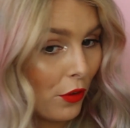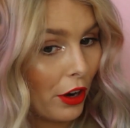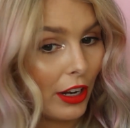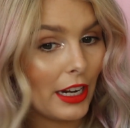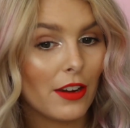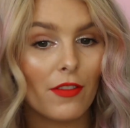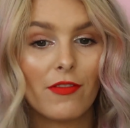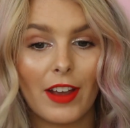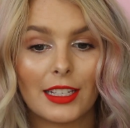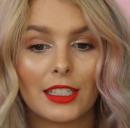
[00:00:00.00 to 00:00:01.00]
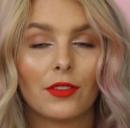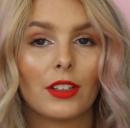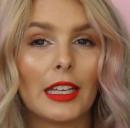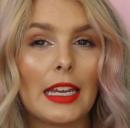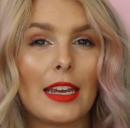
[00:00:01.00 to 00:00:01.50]
very
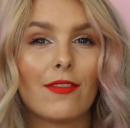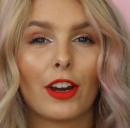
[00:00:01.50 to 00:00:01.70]
festively,